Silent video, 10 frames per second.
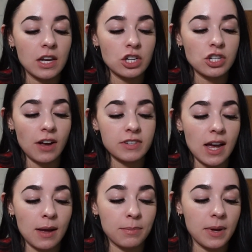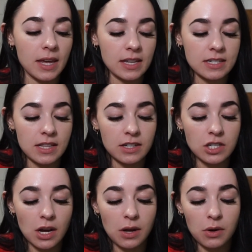shoved up into the
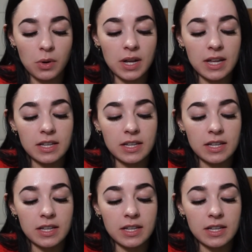toe